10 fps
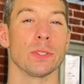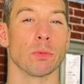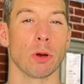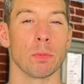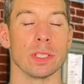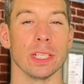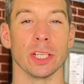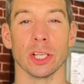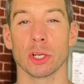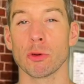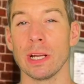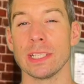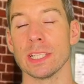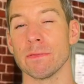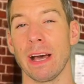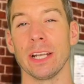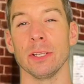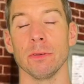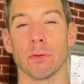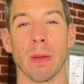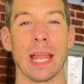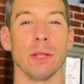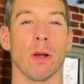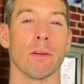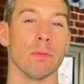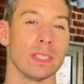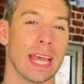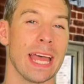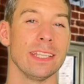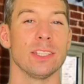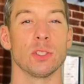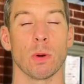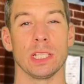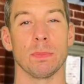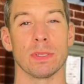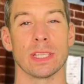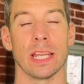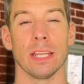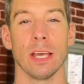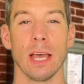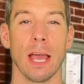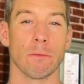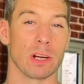to a property can increase its value from anywhere from 10 to 20% for